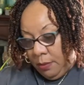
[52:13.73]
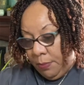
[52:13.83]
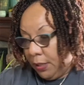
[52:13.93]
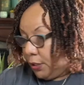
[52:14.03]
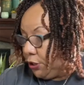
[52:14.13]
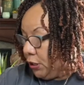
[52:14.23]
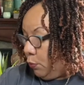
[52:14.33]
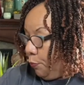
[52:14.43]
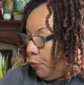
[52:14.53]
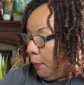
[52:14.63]
because she
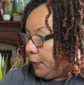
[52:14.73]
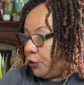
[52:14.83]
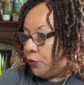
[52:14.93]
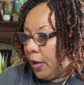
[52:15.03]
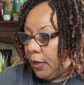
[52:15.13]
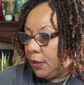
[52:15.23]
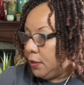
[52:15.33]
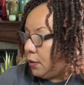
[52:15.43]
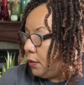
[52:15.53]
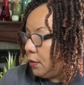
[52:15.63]
will probably try to
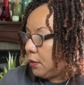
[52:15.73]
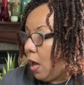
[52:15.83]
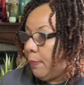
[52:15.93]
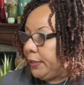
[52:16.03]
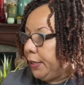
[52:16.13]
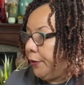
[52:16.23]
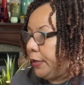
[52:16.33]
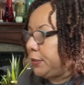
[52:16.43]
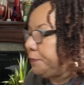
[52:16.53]
commandeer it.